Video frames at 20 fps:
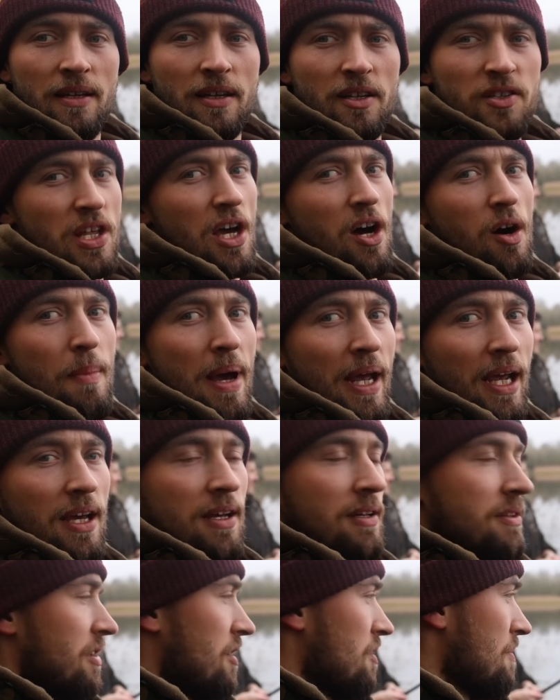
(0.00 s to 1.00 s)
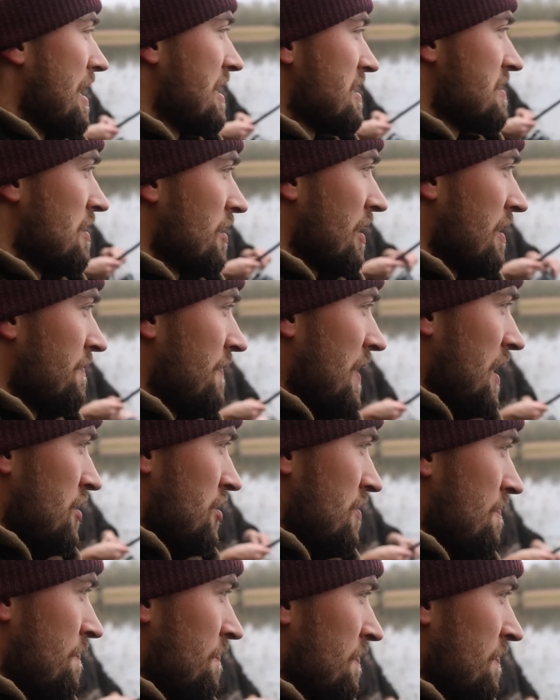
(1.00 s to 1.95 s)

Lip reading: because they are mega, they're amazing looking fish.